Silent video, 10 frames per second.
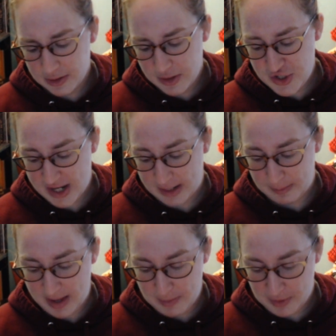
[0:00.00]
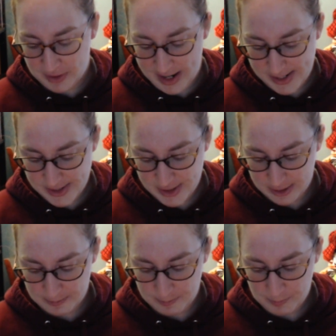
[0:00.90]
Jacob Aborn asked her.
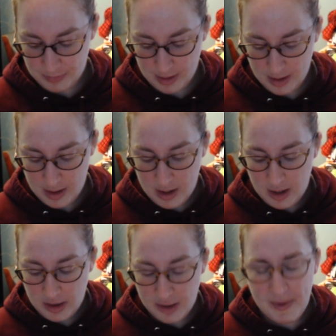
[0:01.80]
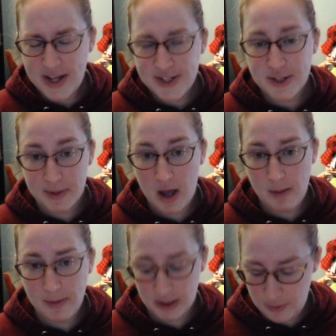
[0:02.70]
"The bonds are
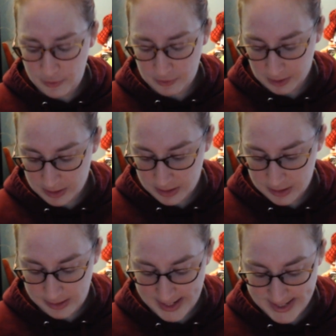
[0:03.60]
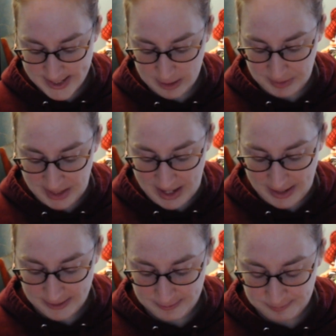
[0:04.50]
becoming looser," Nancy replied.
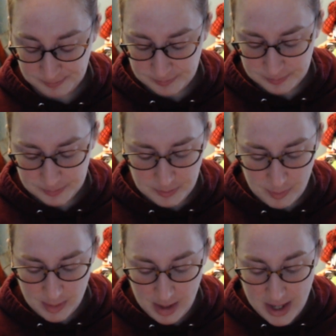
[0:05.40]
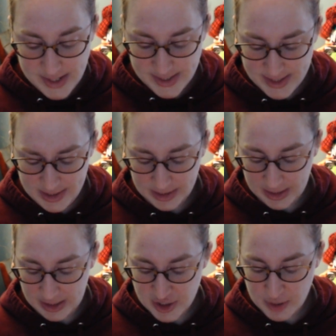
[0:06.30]

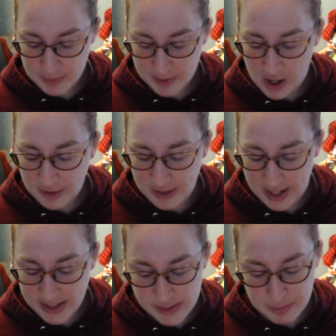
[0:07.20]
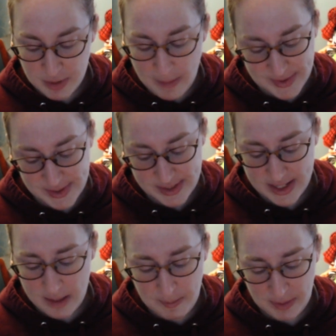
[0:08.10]
Suddenly, she recalled Hannah's promise to
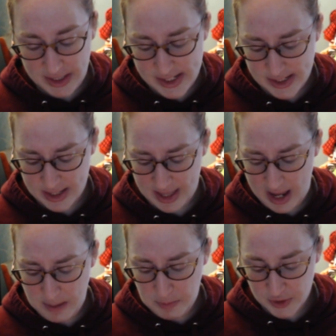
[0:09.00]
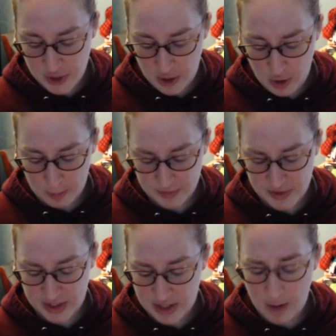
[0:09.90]
send the police to the Aborns' home if she
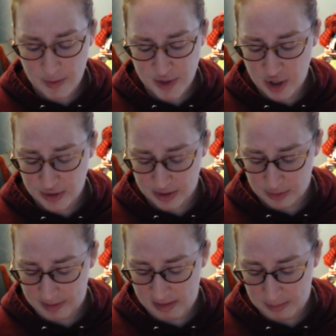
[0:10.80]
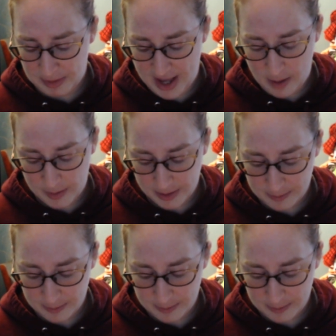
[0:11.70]
had not returned at a reasonable hour.